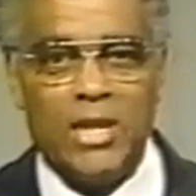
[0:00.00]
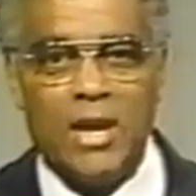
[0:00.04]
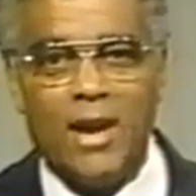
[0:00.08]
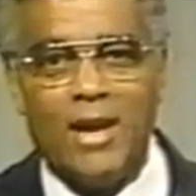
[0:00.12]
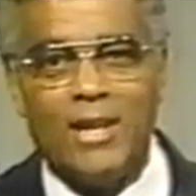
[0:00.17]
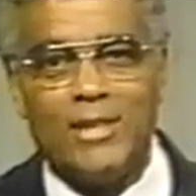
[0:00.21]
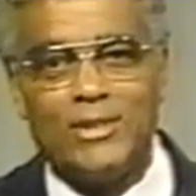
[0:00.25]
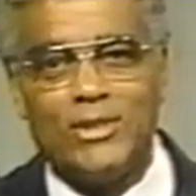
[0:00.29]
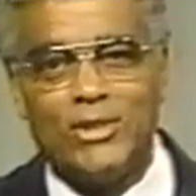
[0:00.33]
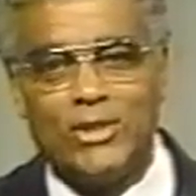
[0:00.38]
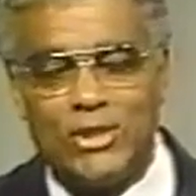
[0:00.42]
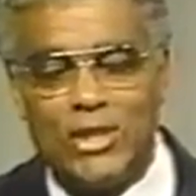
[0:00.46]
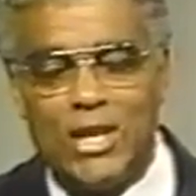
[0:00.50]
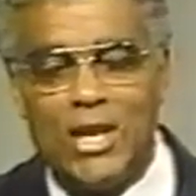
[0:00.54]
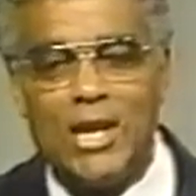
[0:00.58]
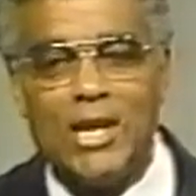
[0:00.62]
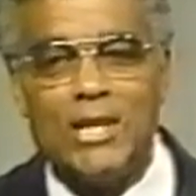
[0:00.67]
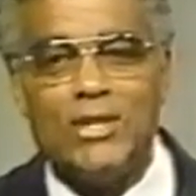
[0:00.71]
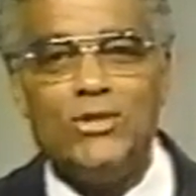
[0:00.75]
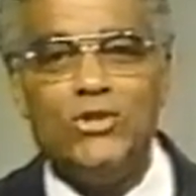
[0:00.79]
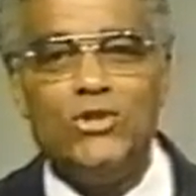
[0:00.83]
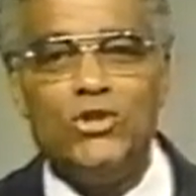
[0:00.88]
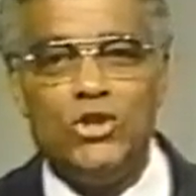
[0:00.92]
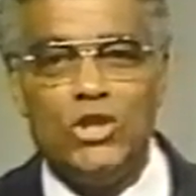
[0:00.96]
God's
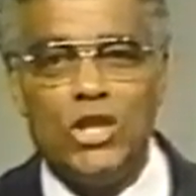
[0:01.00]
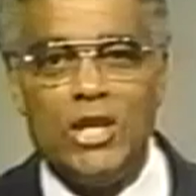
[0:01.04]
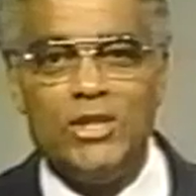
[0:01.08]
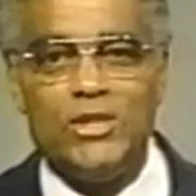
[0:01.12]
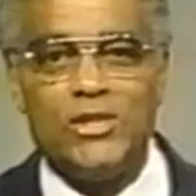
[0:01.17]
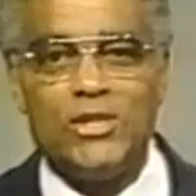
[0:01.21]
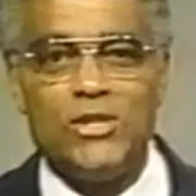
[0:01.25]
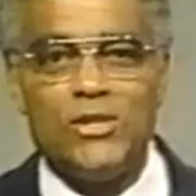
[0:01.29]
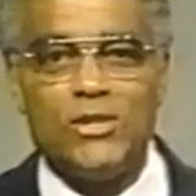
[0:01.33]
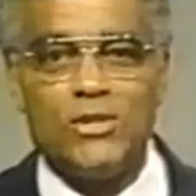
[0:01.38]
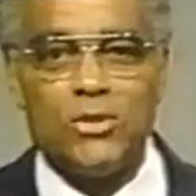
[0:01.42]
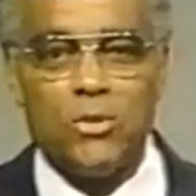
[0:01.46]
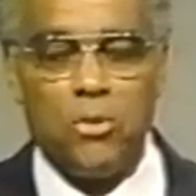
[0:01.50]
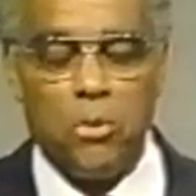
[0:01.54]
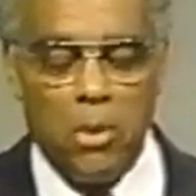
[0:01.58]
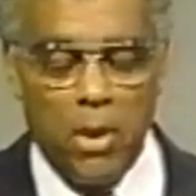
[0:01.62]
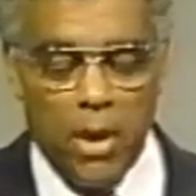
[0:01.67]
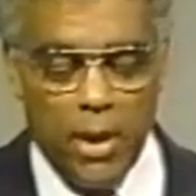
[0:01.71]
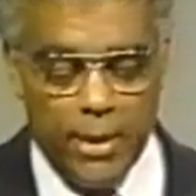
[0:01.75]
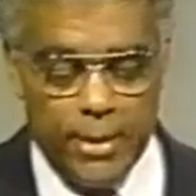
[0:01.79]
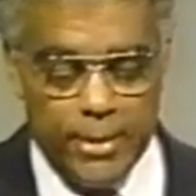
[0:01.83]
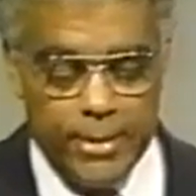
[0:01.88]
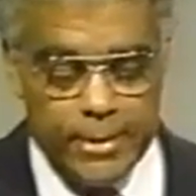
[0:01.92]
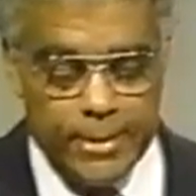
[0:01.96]
Son, Jesus
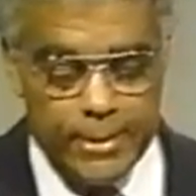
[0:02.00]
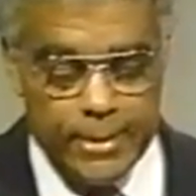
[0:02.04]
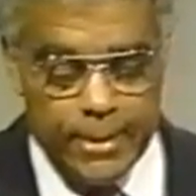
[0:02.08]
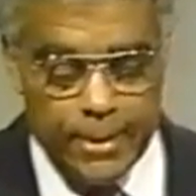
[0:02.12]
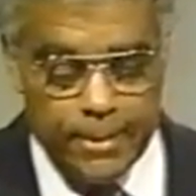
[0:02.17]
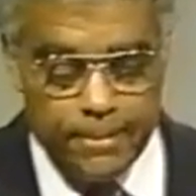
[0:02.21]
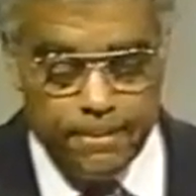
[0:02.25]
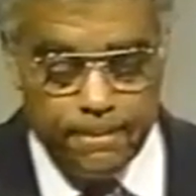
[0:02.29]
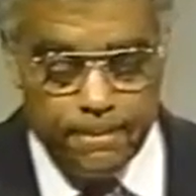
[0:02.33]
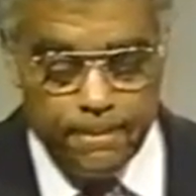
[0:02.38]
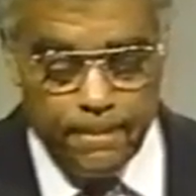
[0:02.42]
Christ.